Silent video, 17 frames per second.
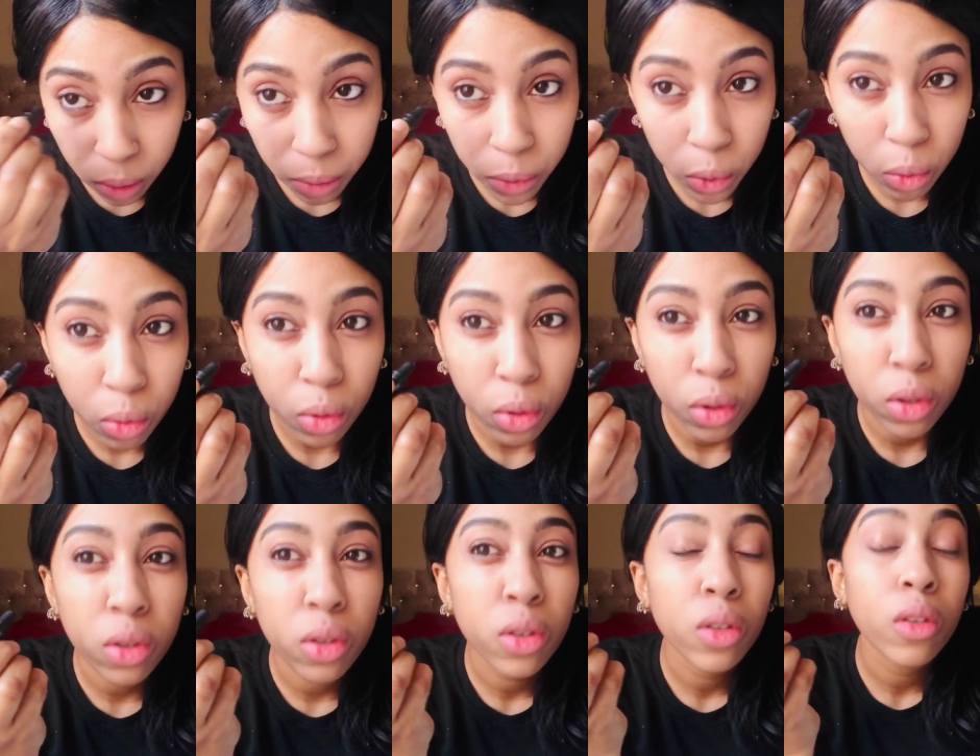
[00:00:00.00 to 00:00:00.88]
oh gosh,
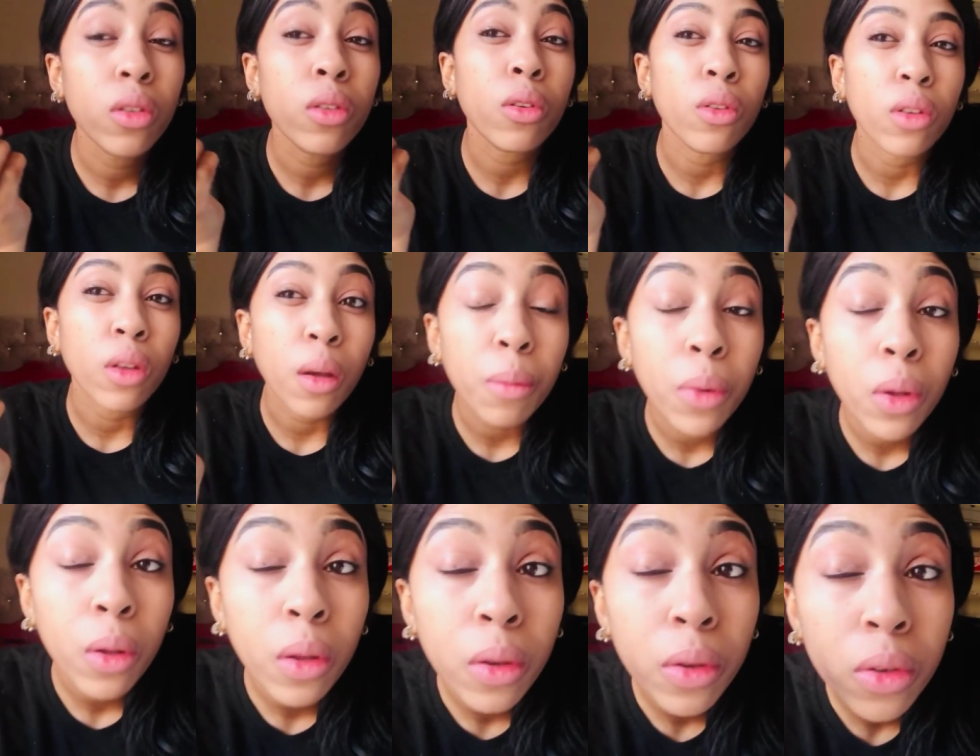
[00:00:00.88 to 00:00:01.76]
it's gone up
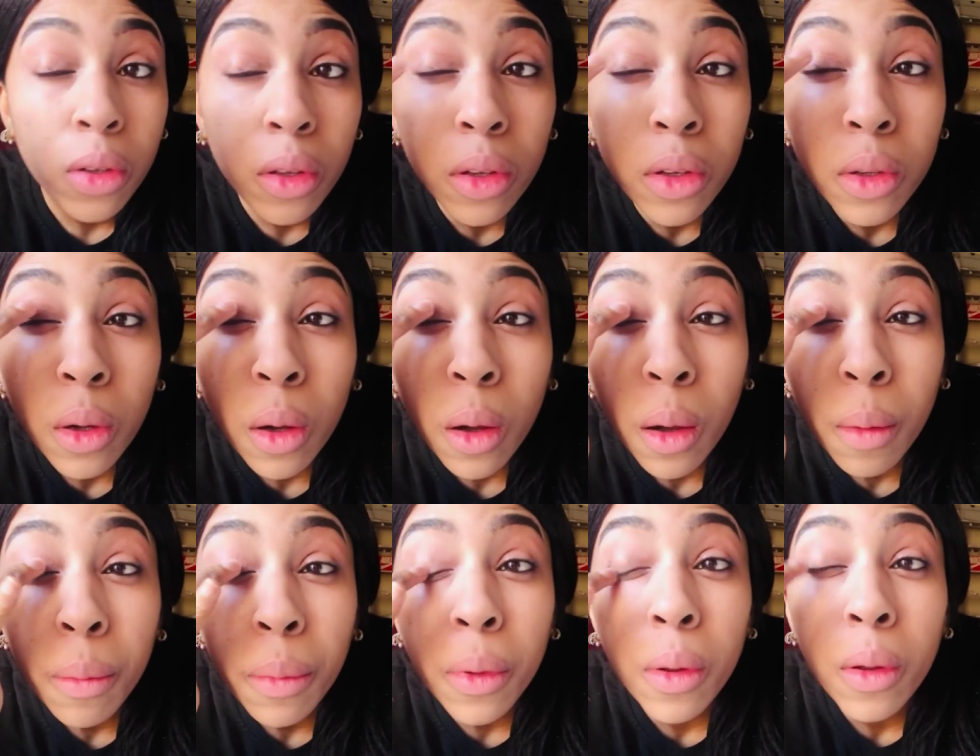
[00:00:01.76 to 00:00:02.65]
to the top.
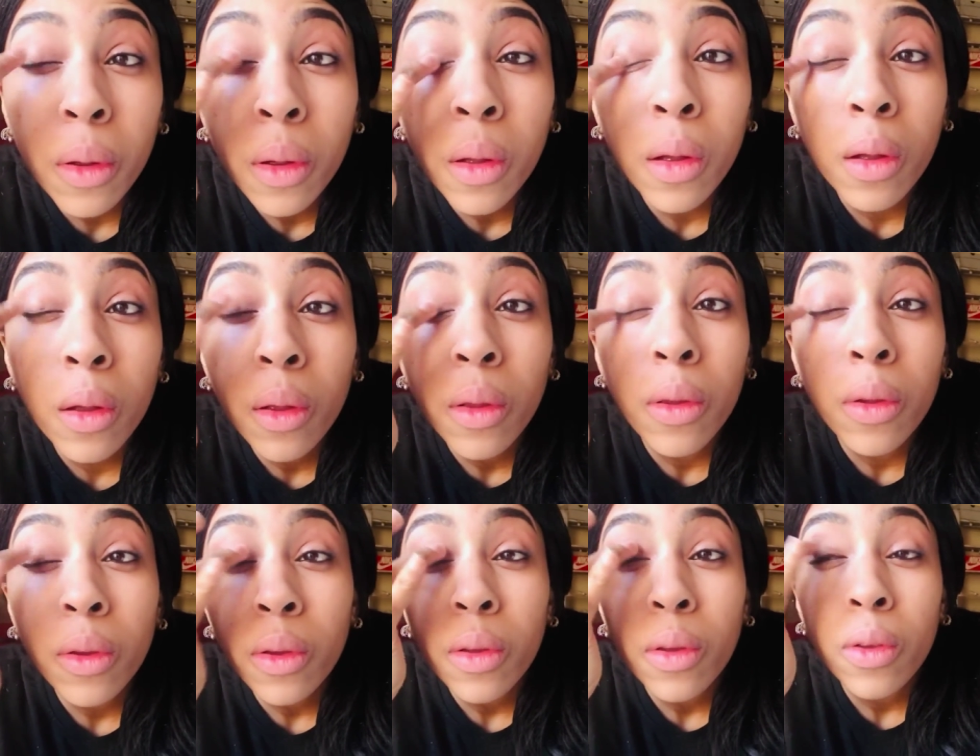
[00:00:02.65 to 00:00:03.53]

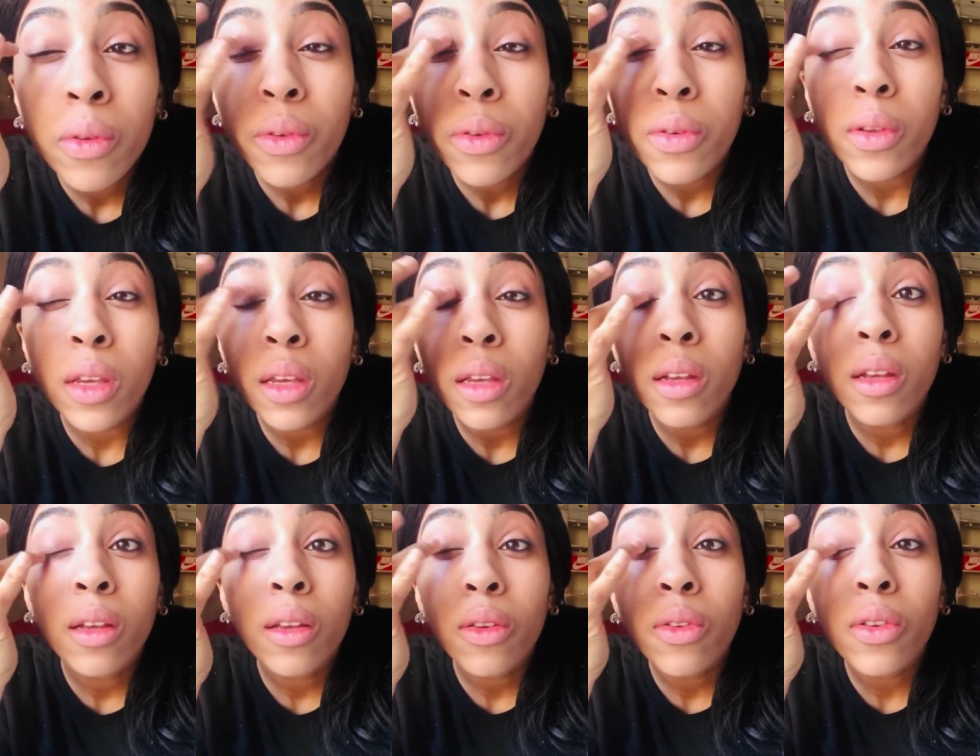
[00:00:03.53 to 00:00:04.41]
See?
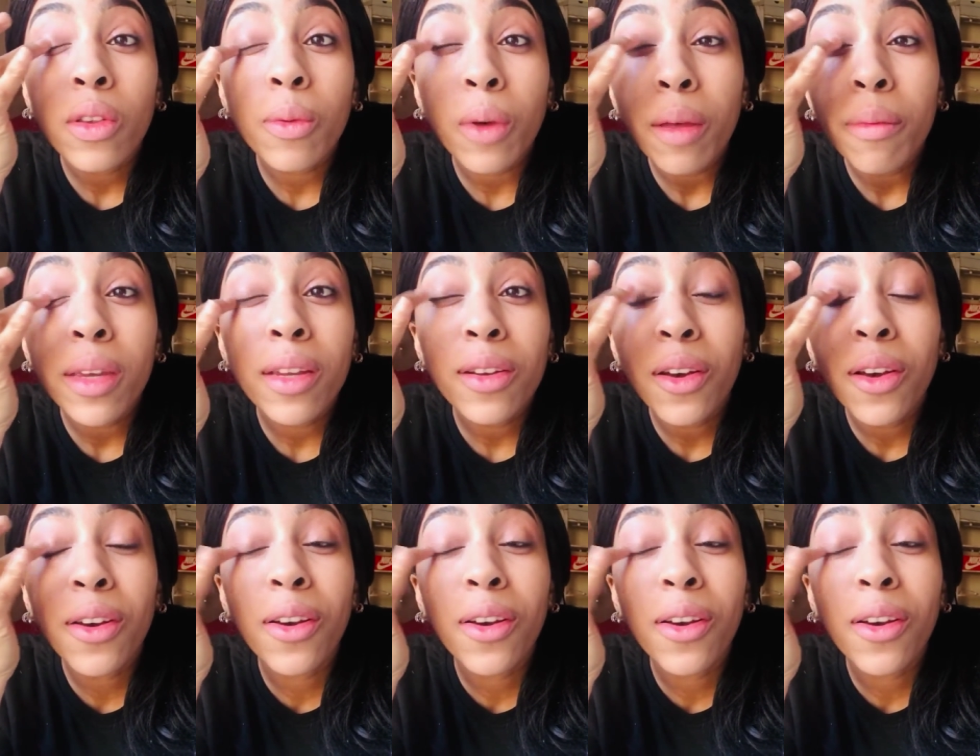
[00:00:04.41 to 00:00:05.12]
See what I mean?